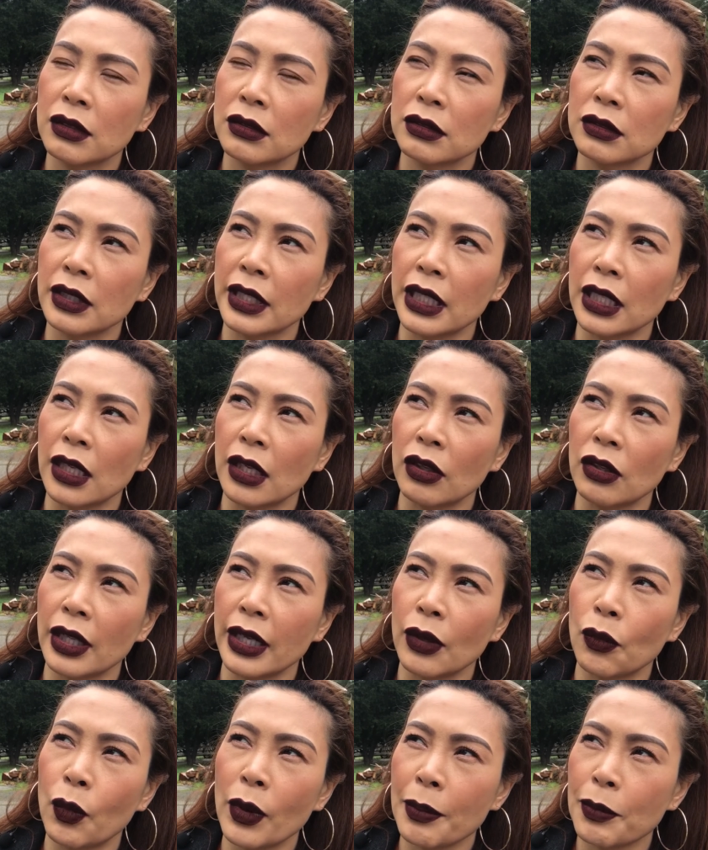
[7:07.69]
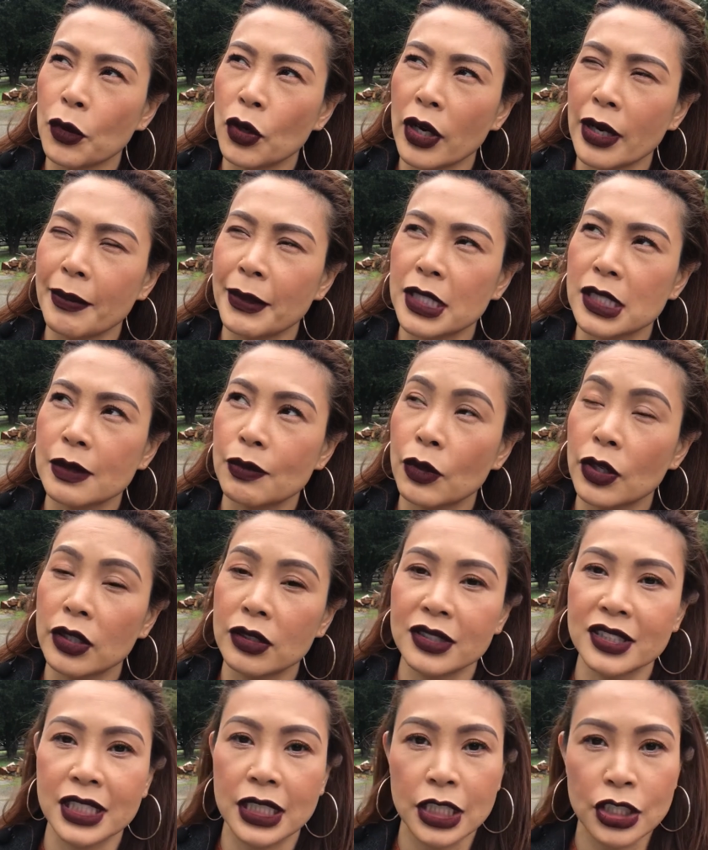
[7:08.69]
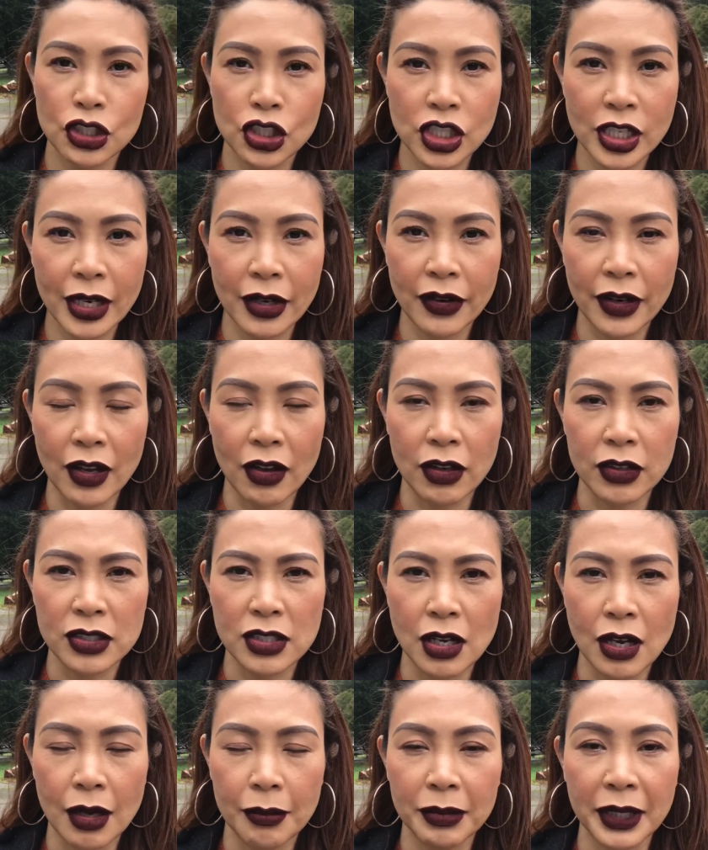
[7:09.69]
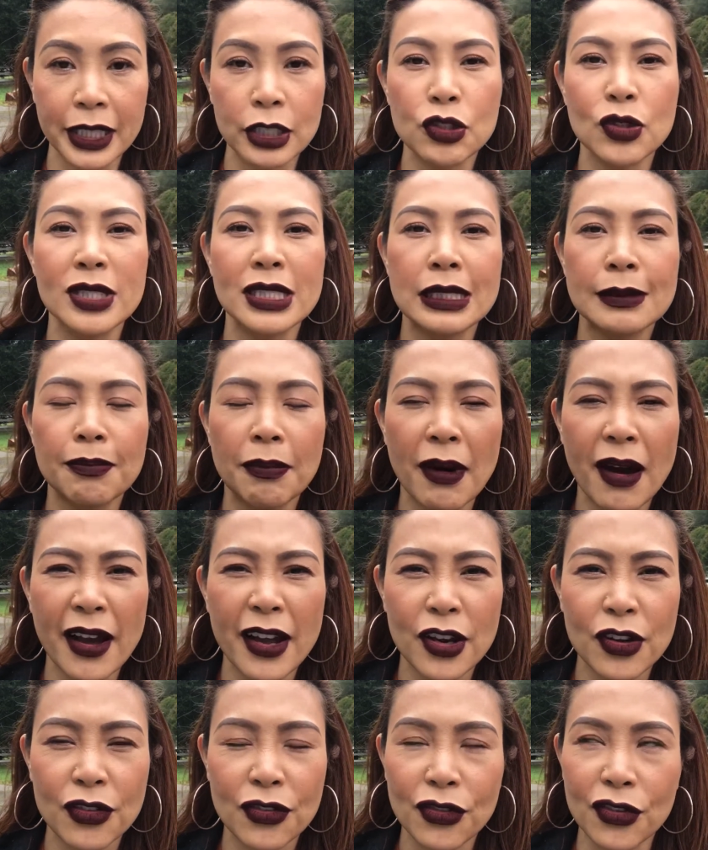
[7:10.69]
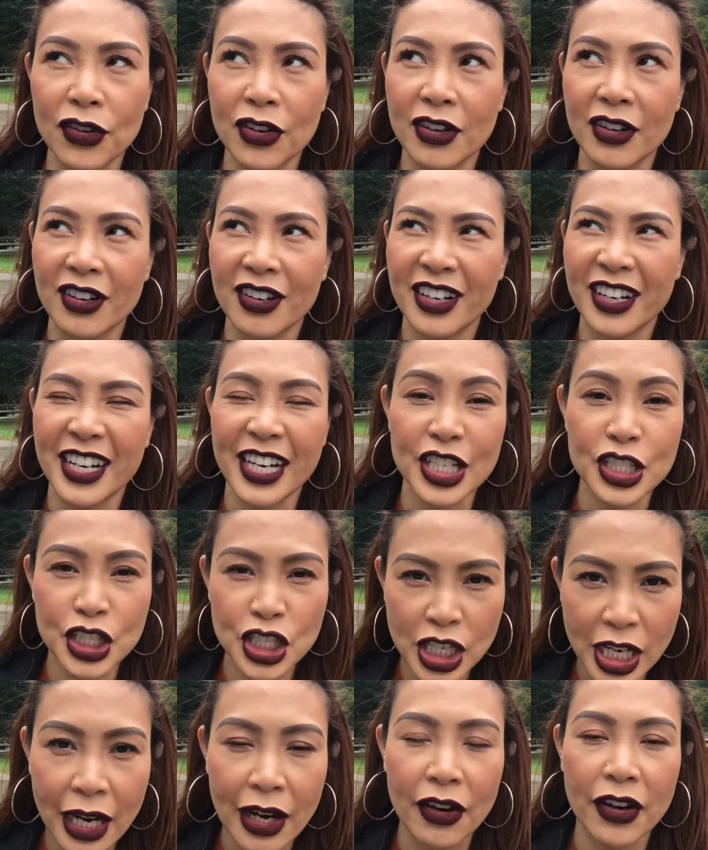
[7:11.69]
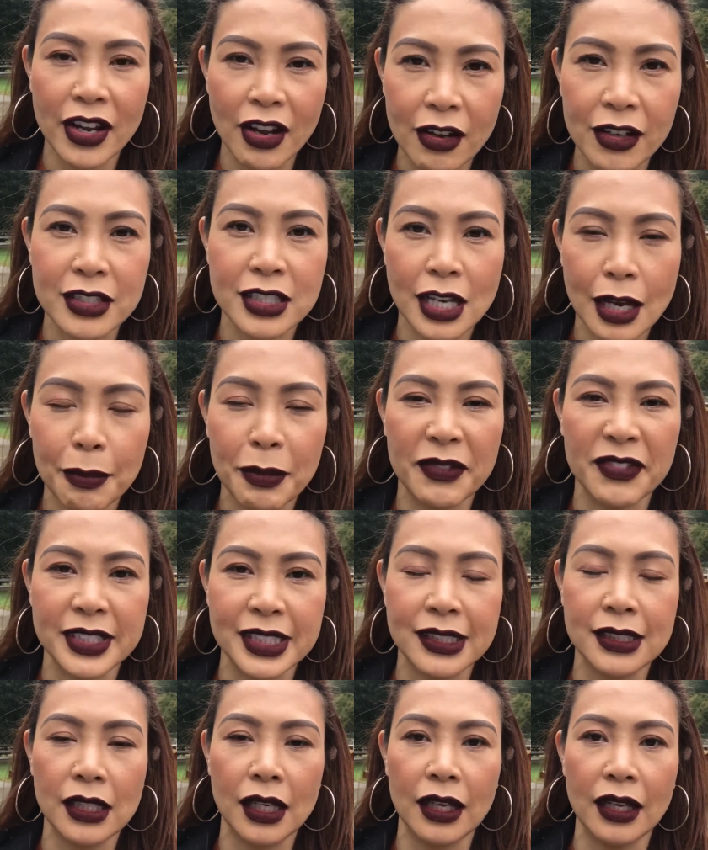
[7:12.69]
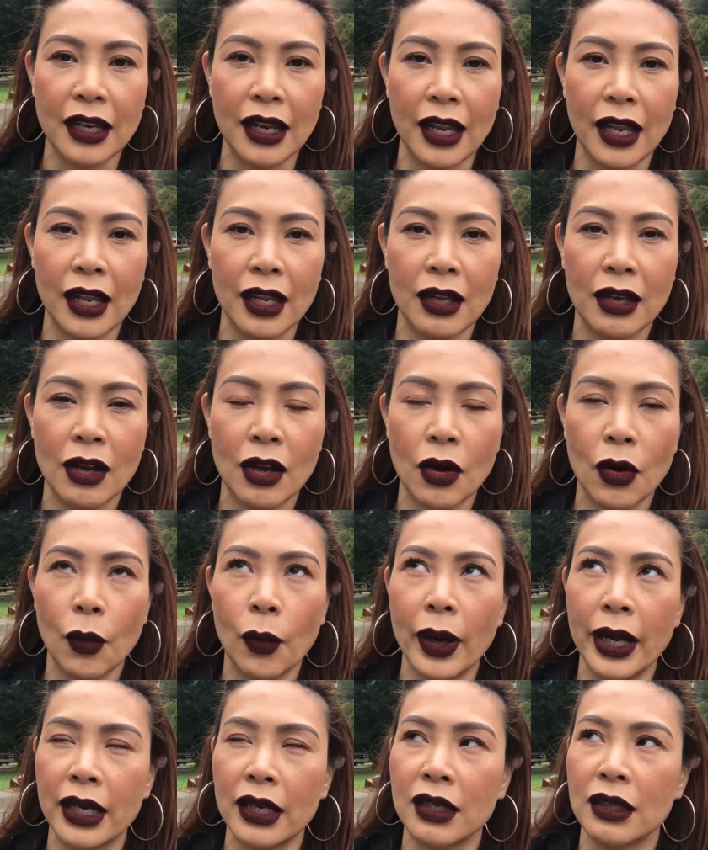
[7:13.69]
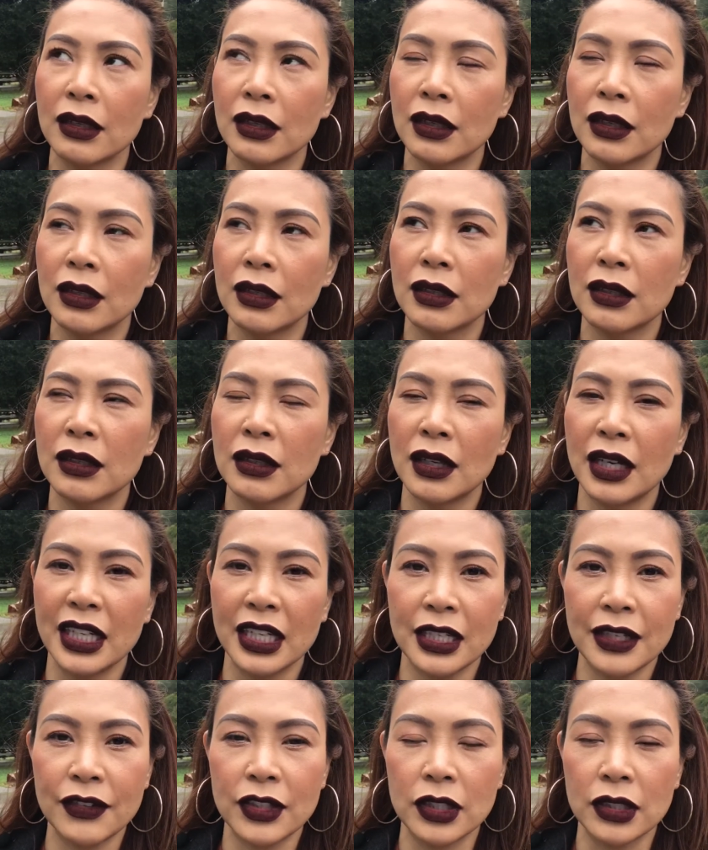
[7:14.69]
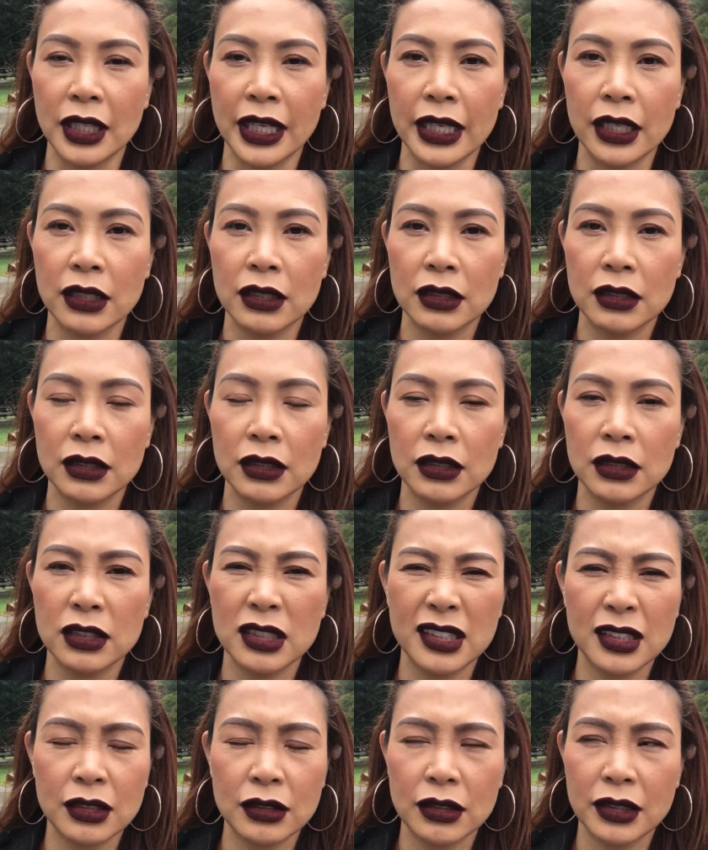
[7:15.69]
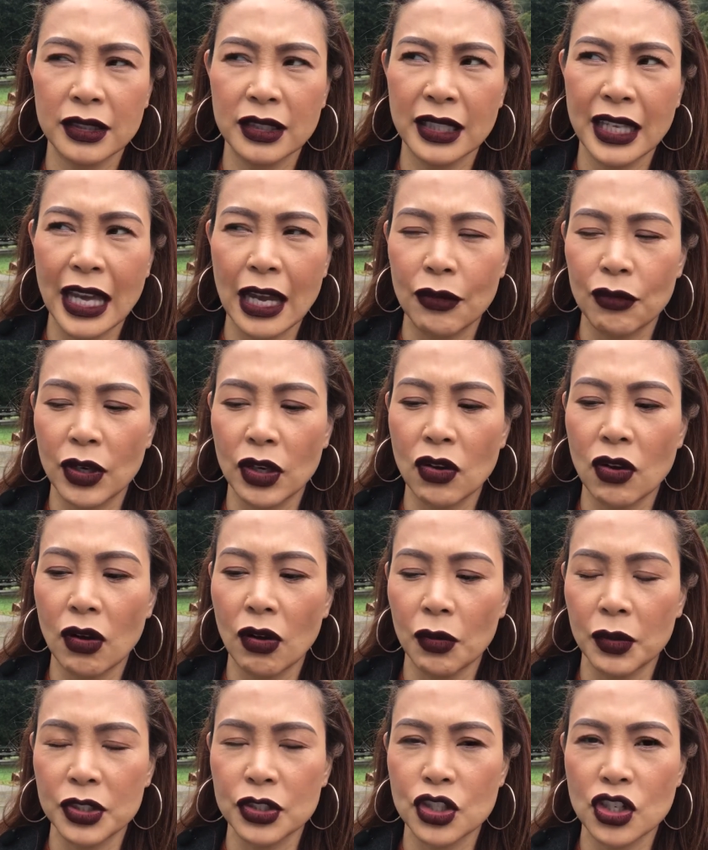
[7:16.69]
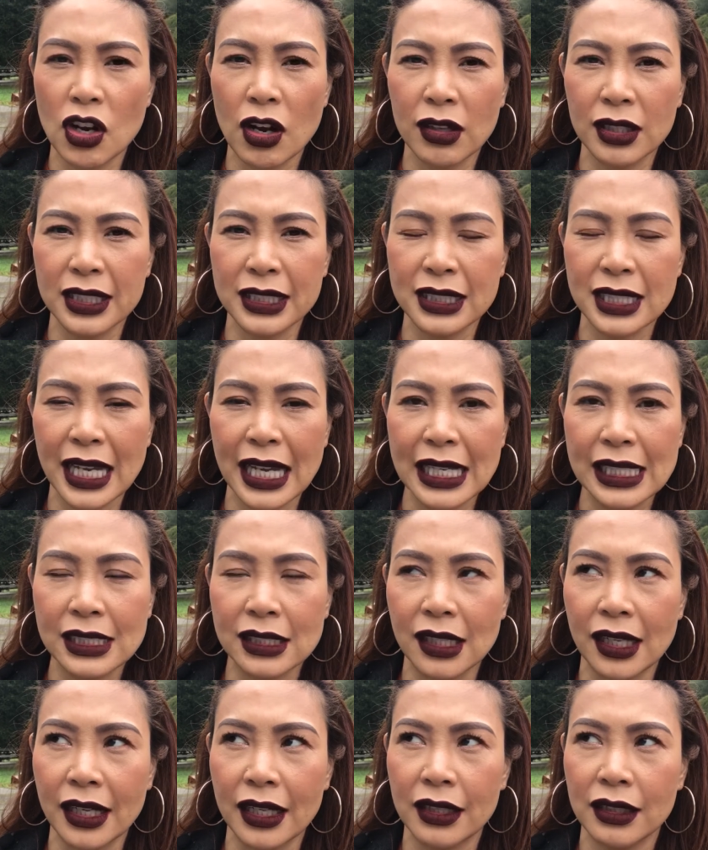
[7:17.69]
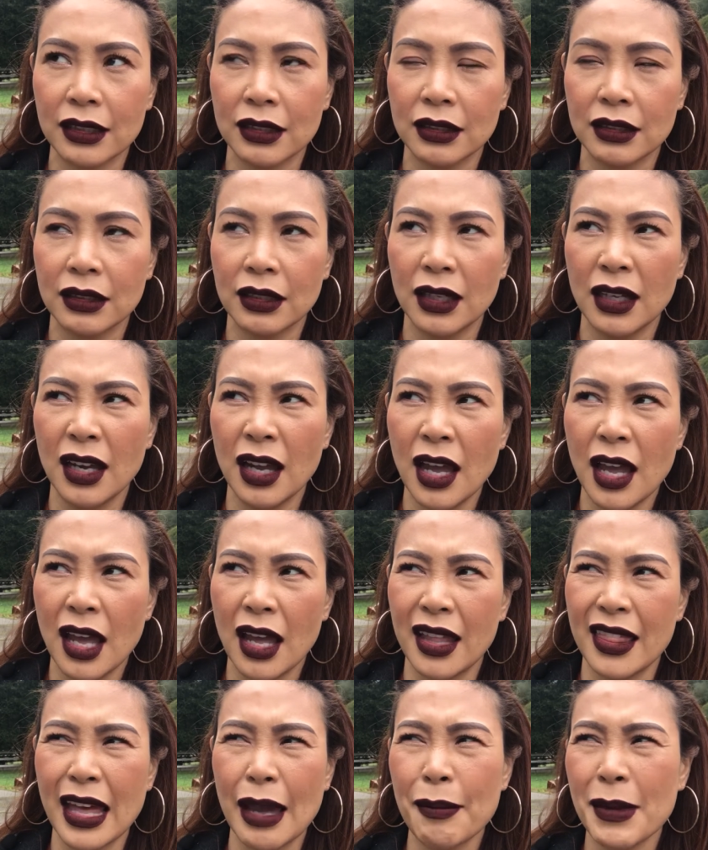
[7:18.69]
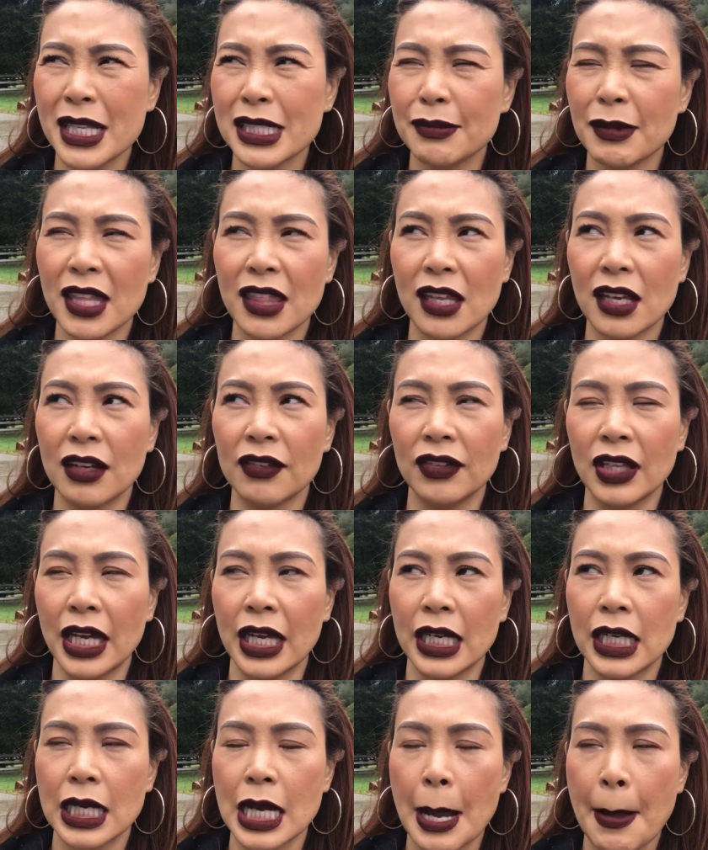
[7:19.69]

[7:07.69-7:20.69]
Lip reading: and like whipped cream and sprinkles and a cherry on top, like to aspire for a cherry on top of a sundae when I didn't even like can't recall what chocolate tastes like. And that makes me think of like